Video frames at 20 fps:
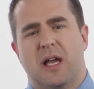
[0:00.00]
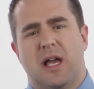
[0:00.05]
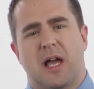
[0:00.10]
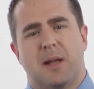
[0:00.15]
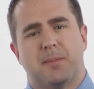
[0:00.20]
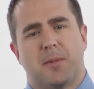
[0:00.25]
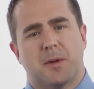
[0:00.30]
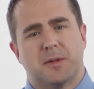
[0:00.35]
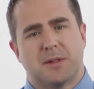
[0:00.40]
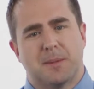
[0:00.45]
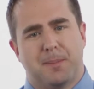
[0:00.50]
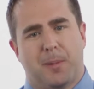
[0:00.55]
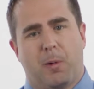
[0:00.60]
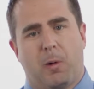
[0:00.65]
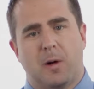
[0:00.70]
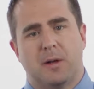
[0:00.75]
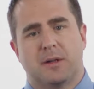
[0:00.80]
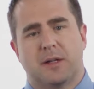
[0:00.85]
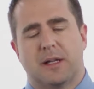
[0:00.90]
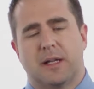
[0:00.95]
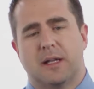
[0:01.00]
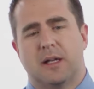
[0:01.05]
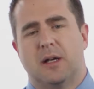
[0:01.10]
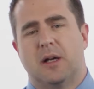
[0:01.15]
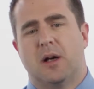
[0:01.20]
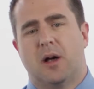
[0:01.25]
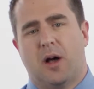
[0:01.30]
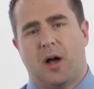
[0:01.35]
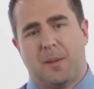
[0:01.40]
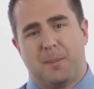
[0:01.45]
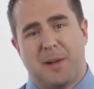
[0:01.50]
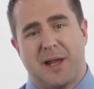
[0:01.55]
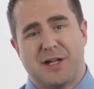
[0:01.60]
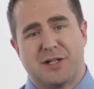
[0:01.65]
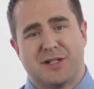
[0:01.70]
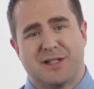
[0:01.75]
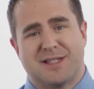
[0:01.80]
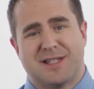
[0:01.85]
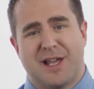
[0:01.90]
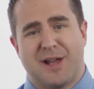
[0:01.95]
and most importantly, on
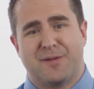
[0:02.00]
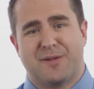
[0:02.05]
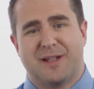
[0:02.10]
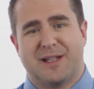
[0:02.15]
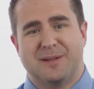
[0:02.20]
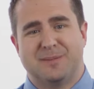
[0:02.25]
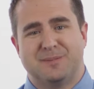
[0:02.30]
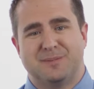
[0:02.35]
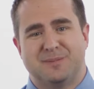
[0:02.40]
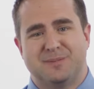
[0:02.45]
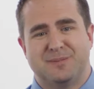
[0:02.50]
patient safety.